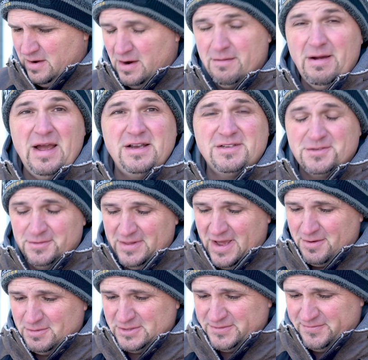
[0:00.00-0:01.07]
All right, so
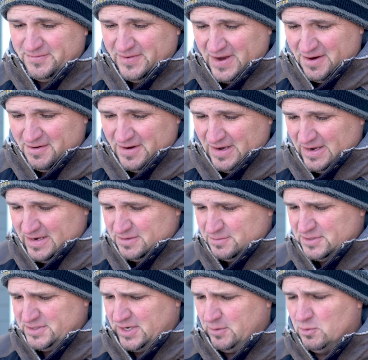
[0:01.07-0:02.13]
that was very
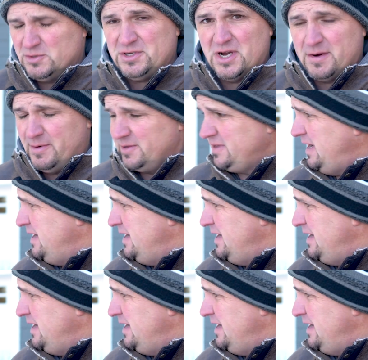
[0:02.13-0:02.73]
interesting. We'll talk about